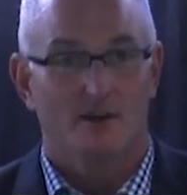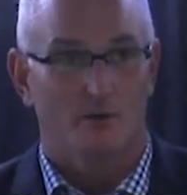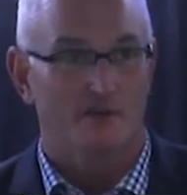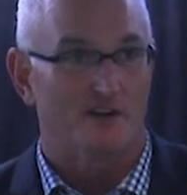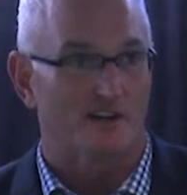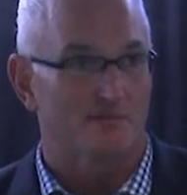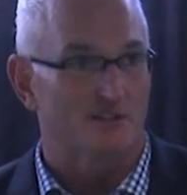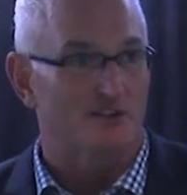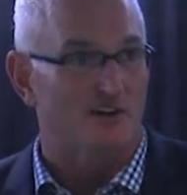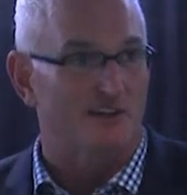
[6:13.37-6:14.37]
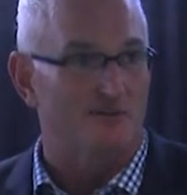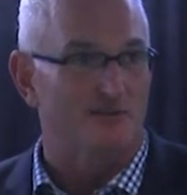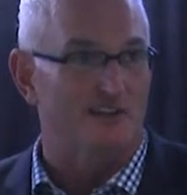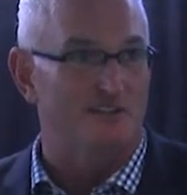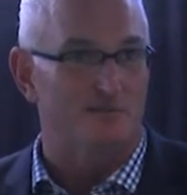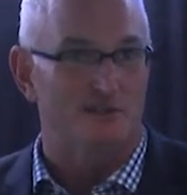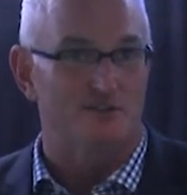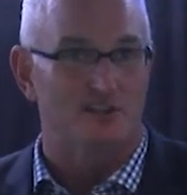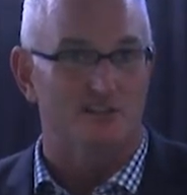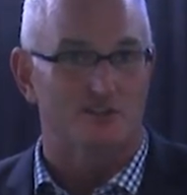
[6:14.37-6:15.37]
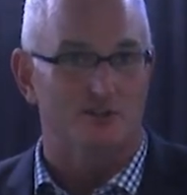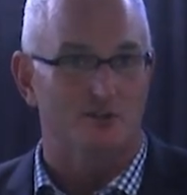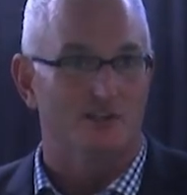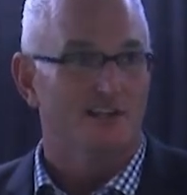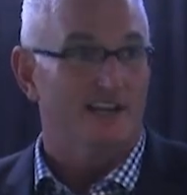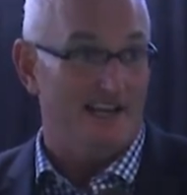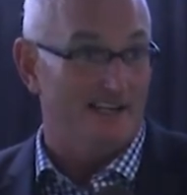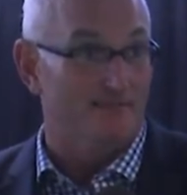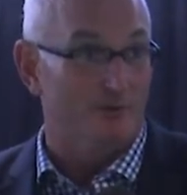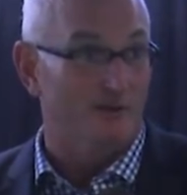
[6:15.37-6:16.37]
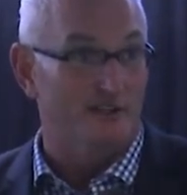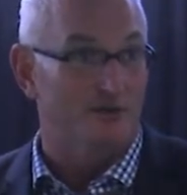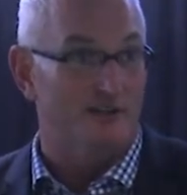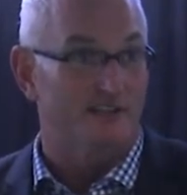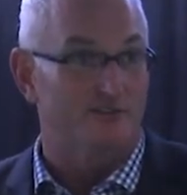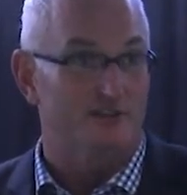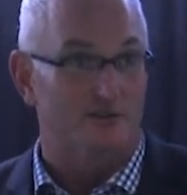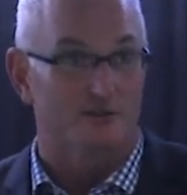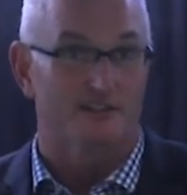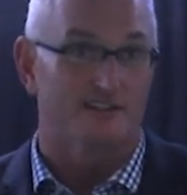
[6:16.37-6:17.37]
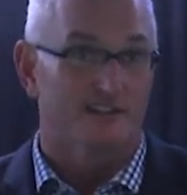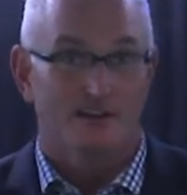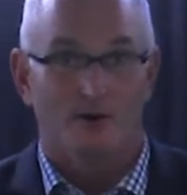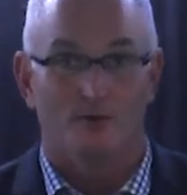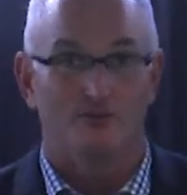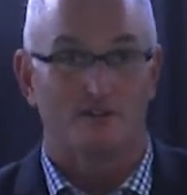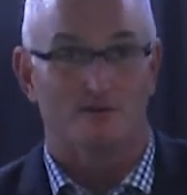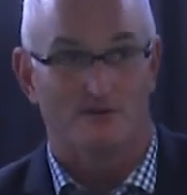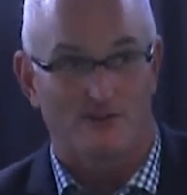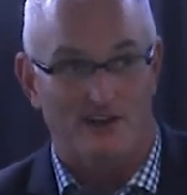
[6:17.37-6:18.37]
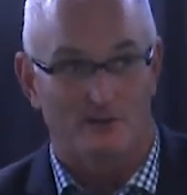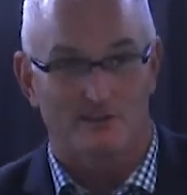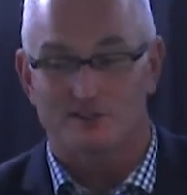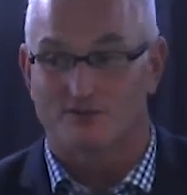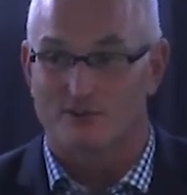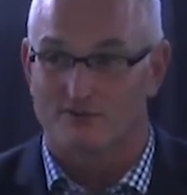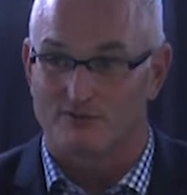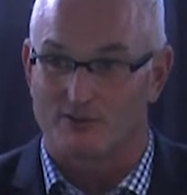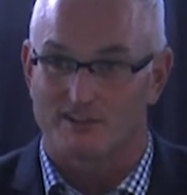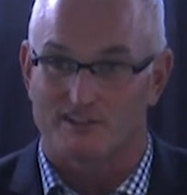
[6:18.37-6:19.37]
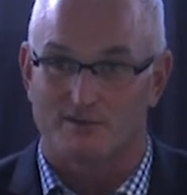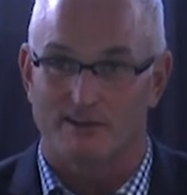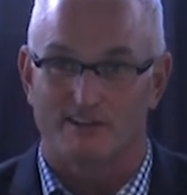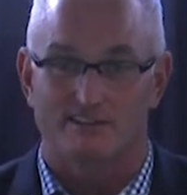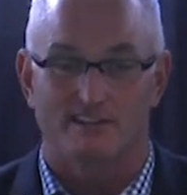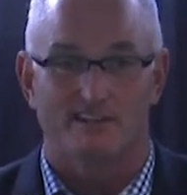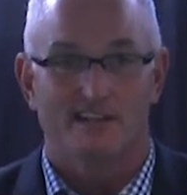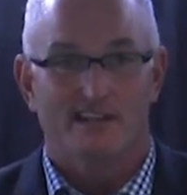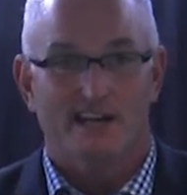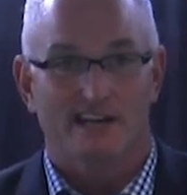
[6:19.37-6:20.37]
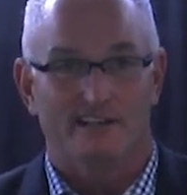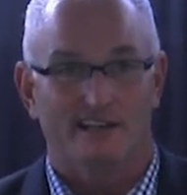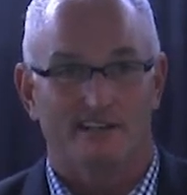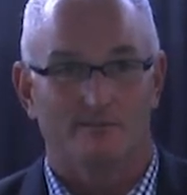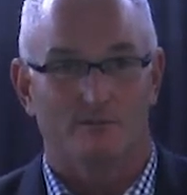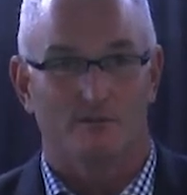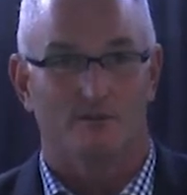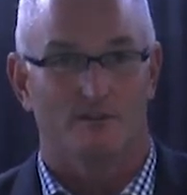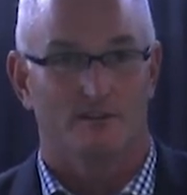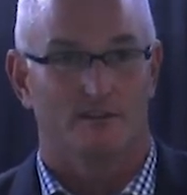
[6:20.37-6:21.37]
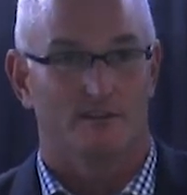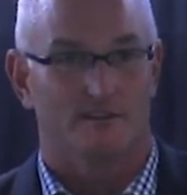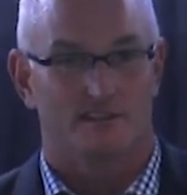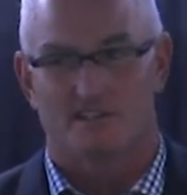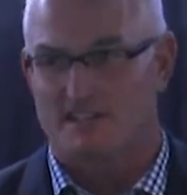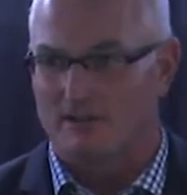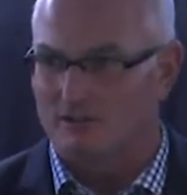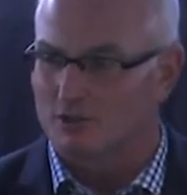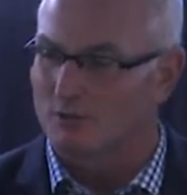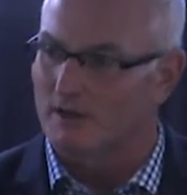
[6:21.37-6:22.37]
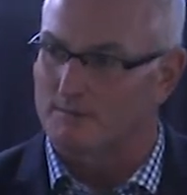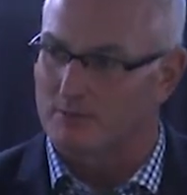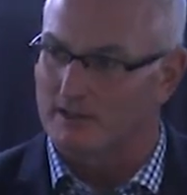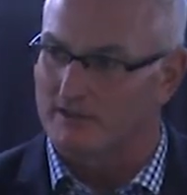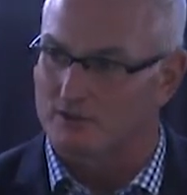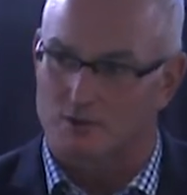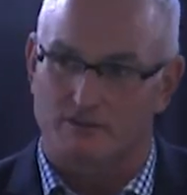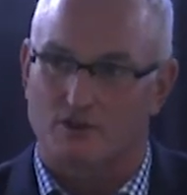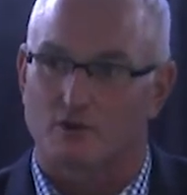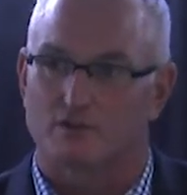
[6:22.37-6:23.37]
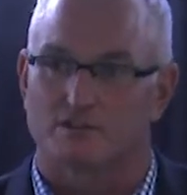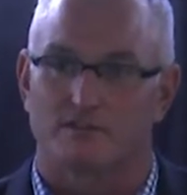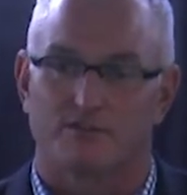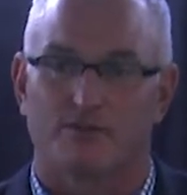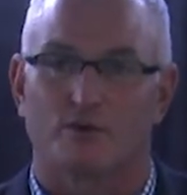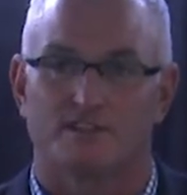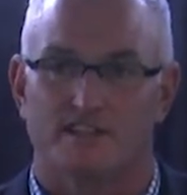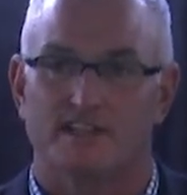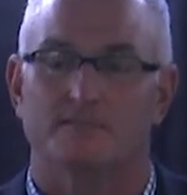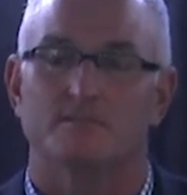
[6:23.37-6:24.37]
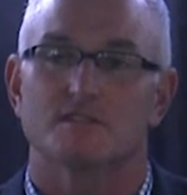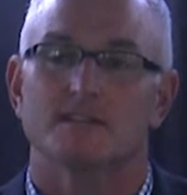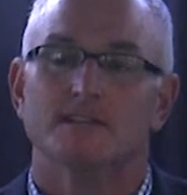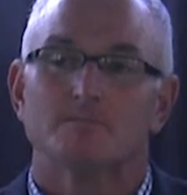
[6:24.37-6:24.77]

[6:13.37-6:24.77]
we've got a bunch of hockey fans at BGSU and in Bowling Green in general that hopefully will follow us for this event. And the sell to our players over the course of the four teams